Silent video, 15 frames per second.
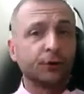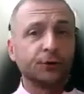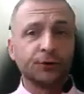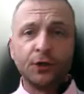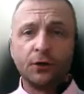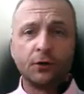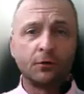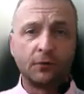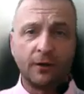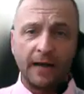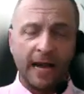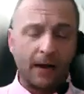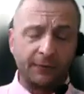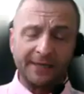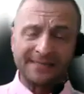I don't
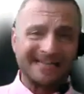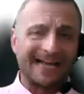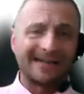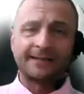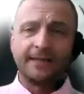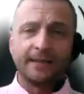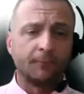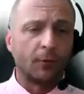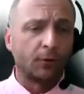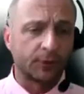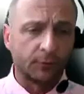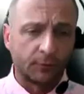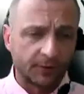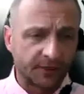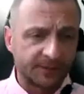know how exactly a
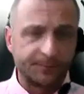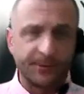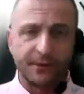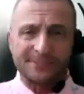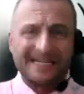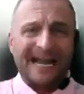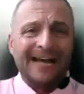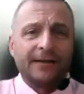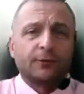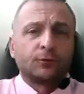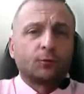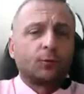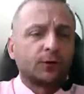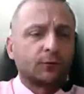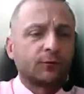motor works because I
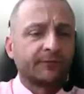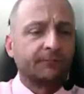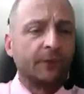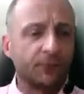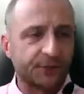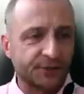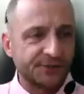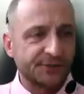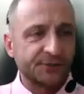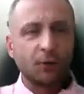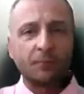don't work with motors.